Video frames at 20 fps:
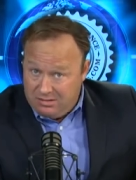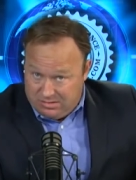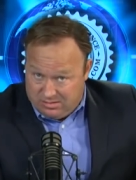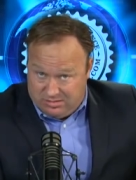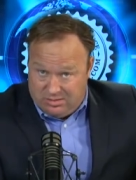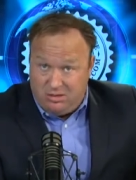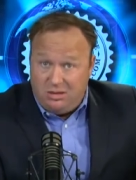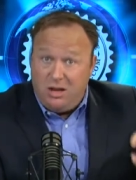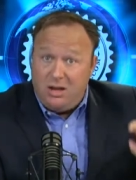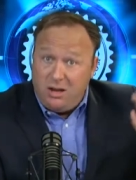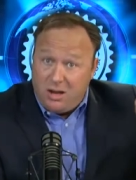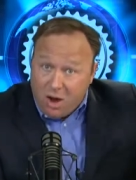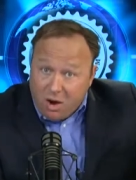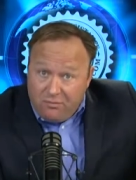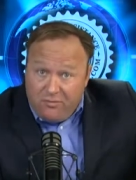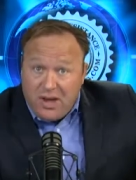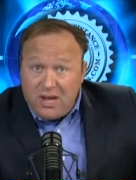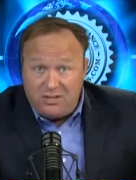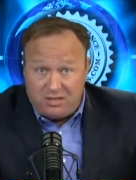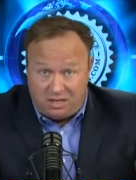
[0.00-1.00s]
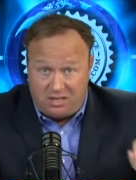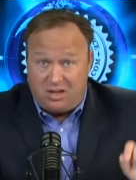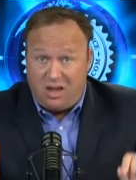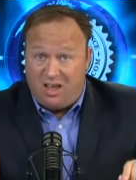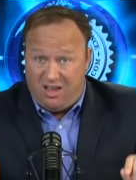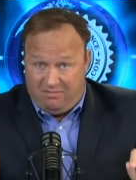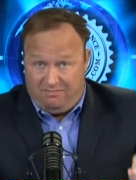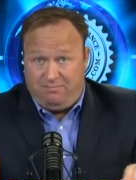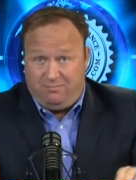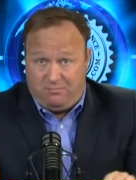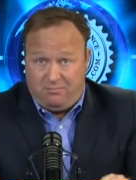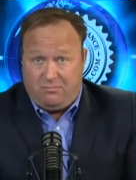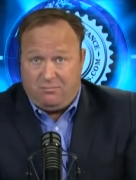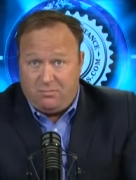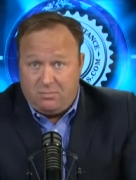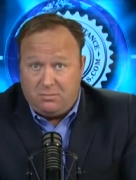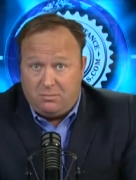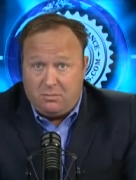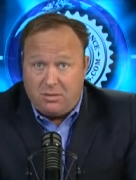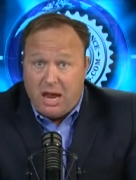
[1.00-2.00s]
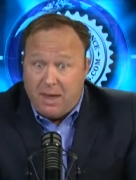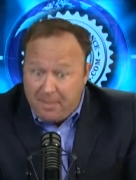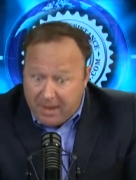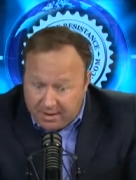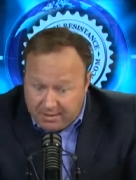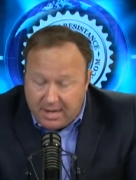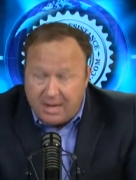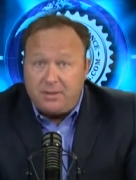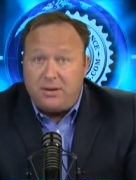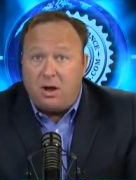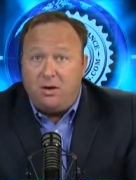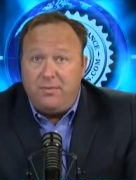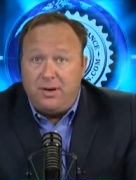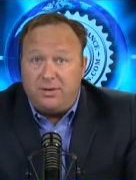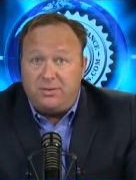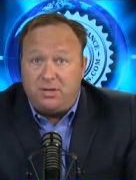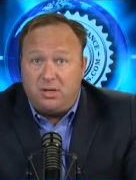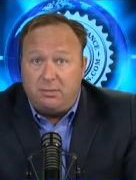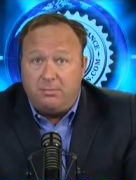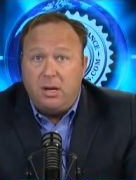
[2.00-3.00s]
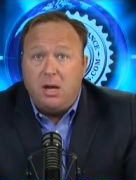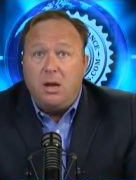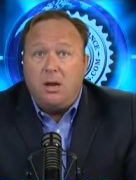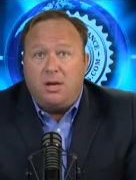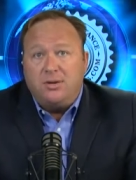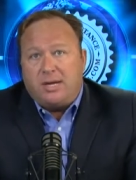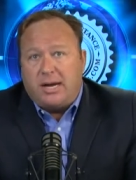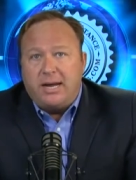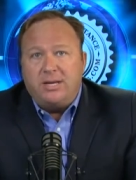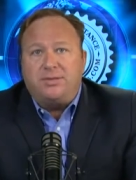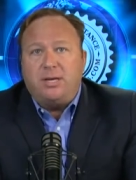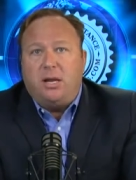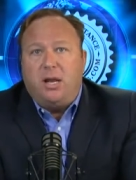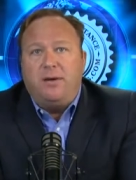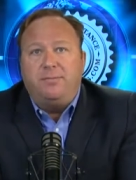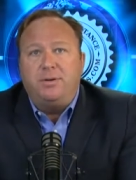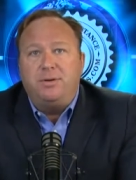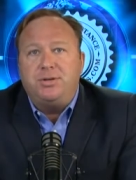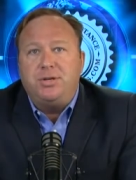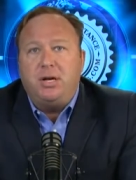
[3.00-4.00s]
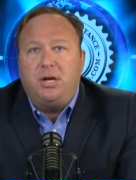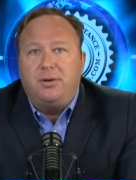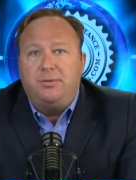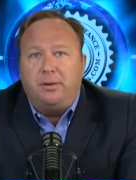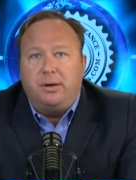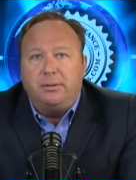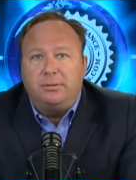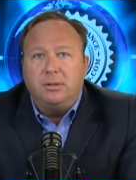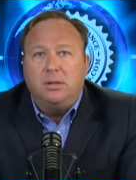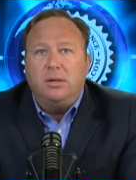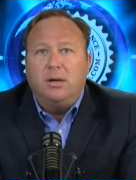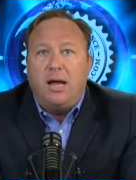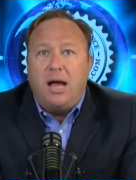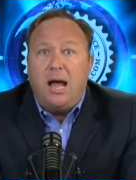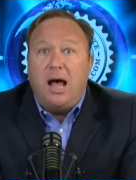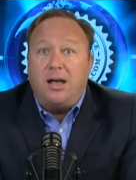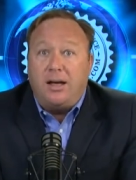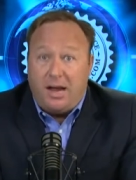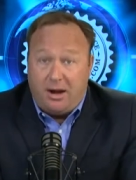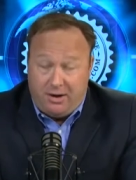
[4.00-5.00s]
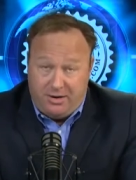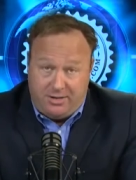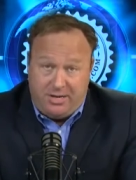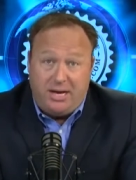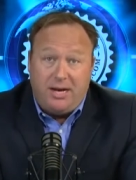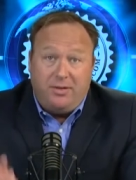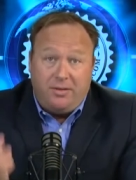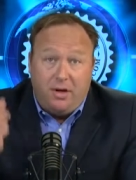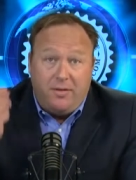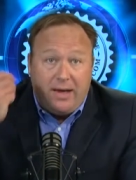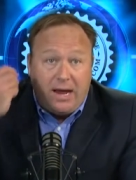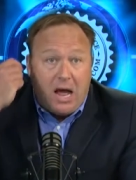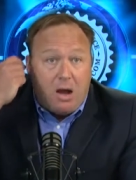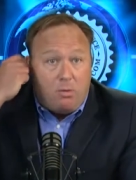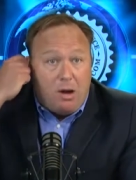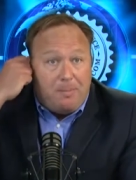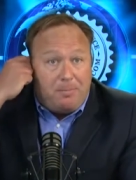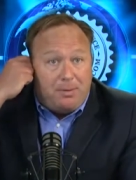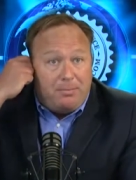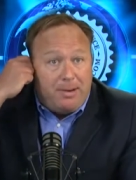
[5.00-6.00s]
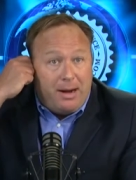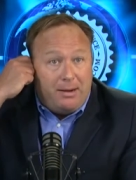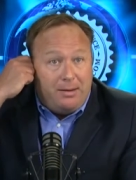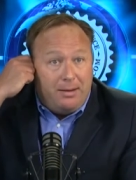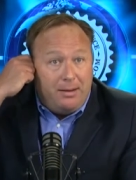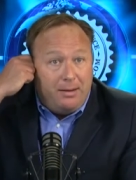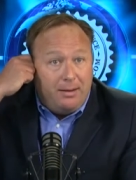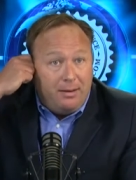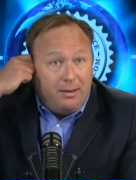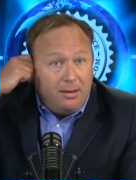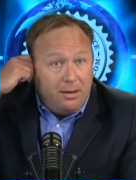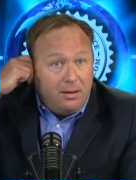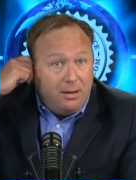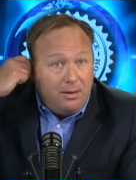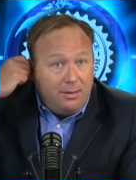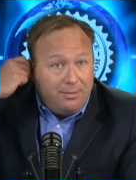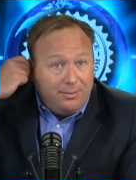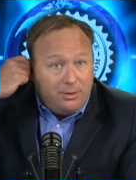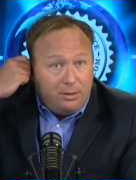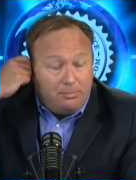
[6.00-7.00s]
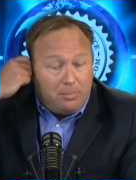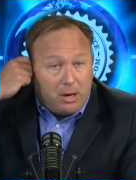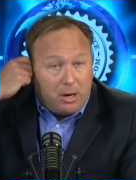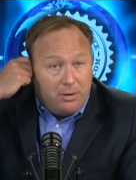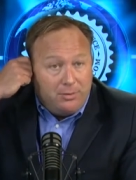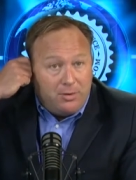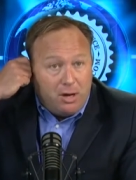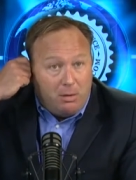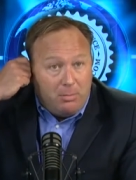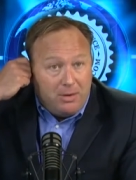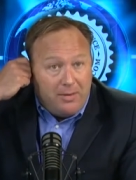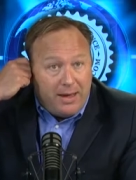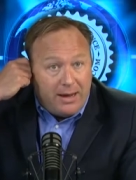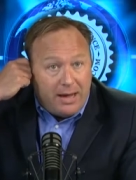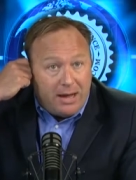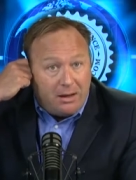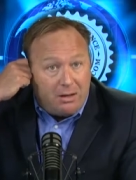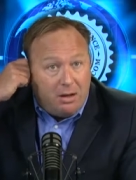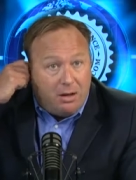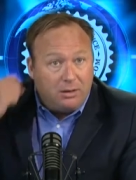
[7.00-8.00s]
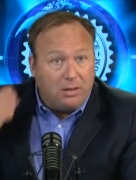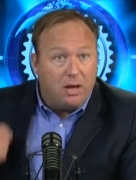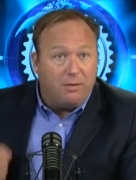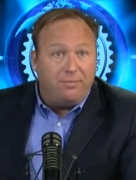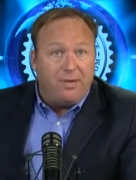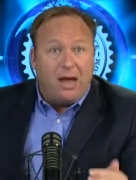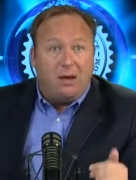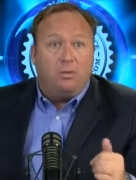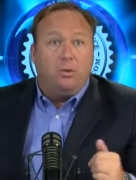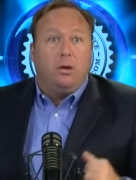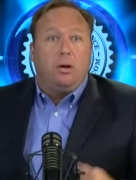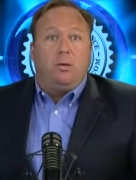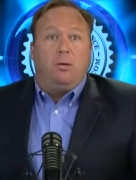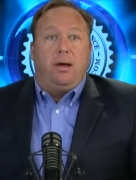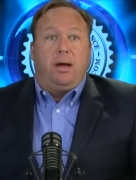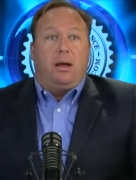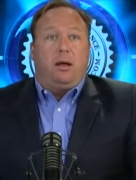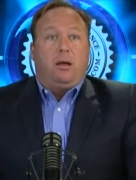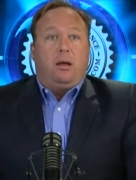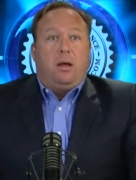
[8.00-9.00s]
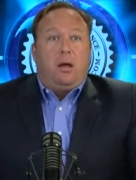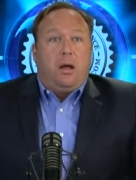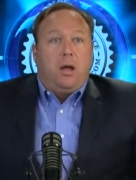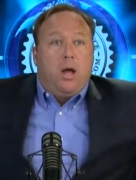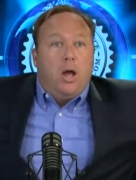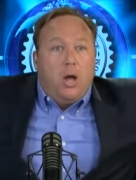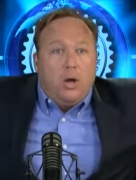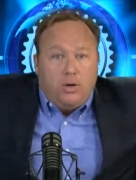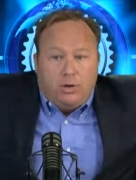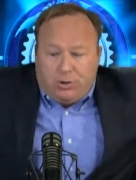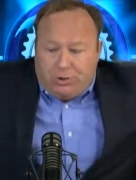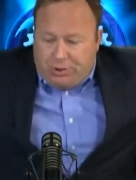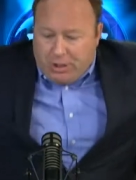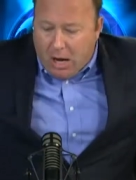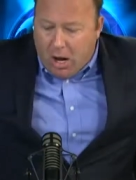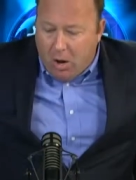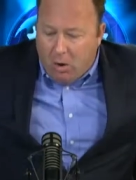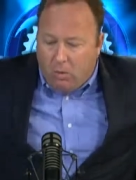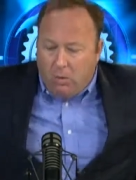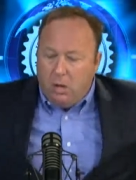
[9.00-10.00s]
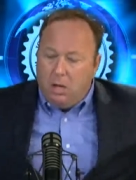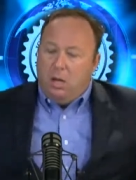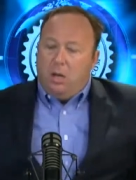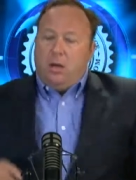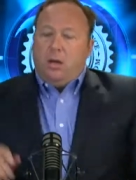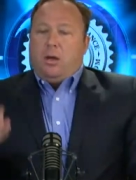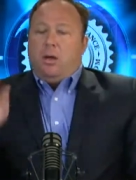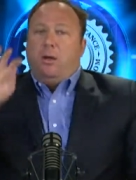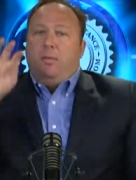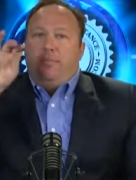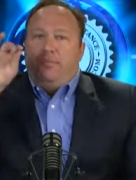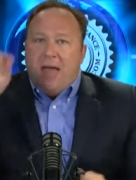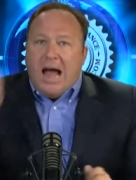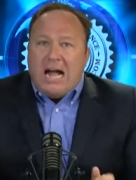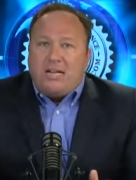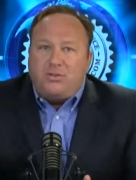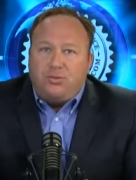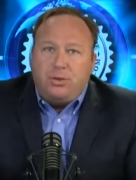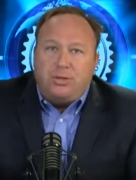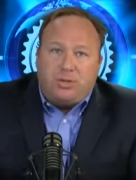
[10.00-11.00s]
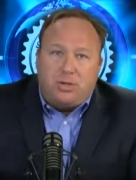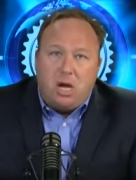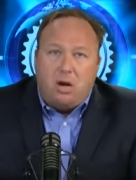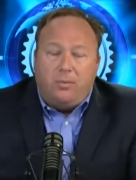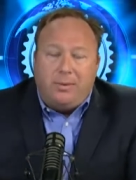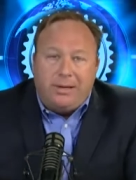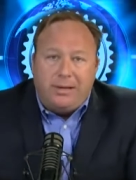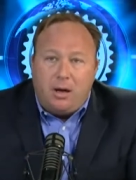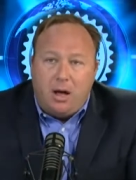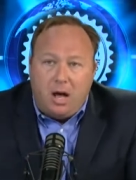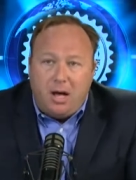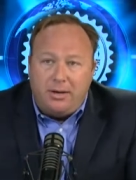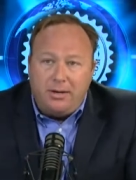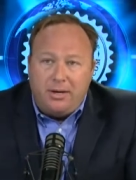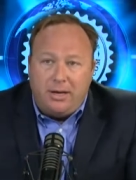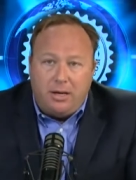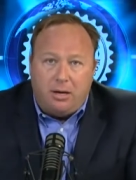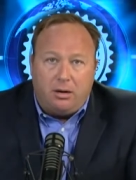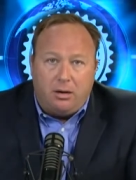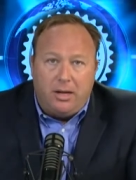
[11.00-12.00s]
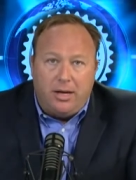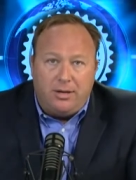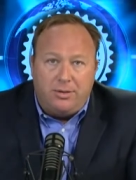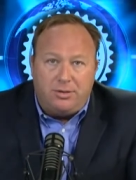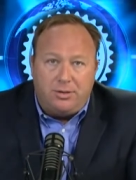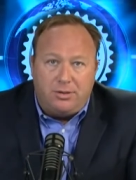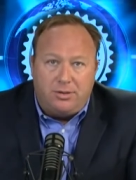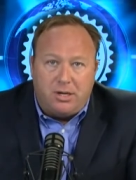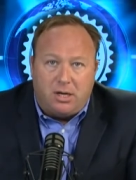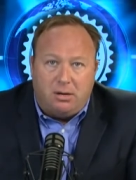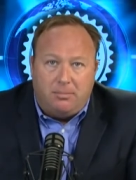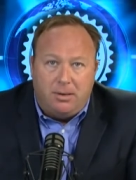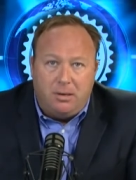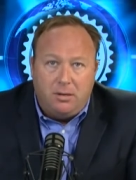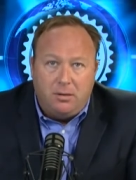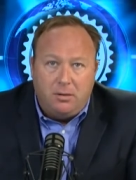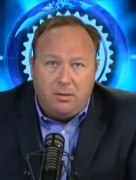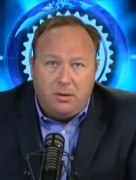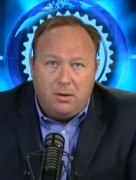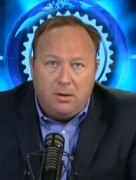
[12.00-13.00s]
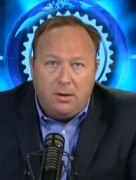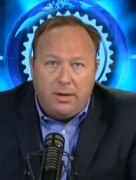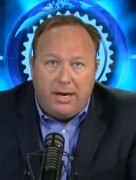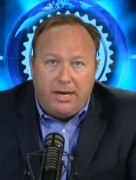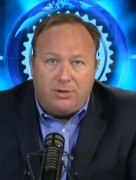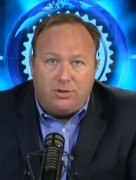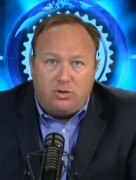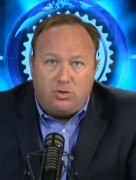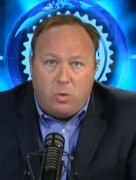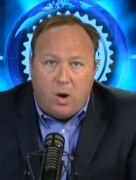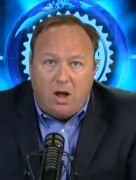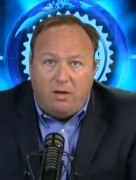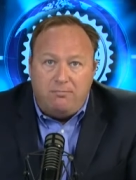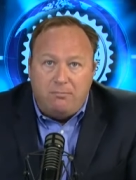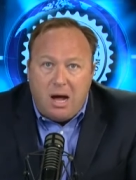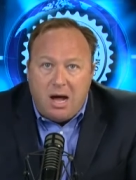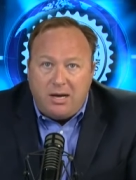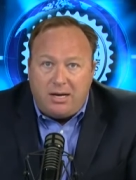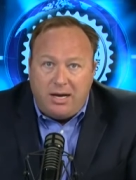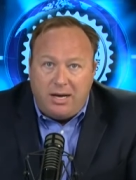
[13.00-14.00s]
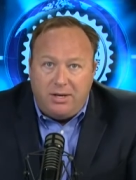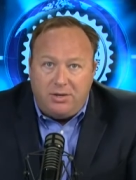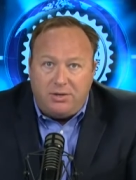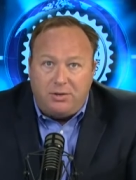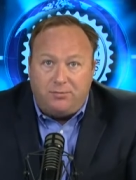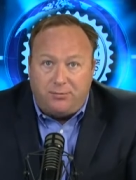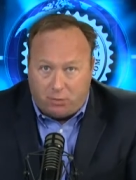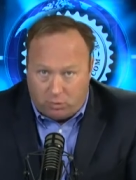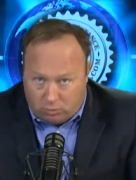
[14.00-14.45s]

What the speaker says: you need to go visit them. And they did go visit them because I guess they love their children. I'll guarantee you, though, they got reprimanded. Little Bird told me they got called off that real quick. So that's what's going on here, ladies and gentlemen. It's 12 monkeys for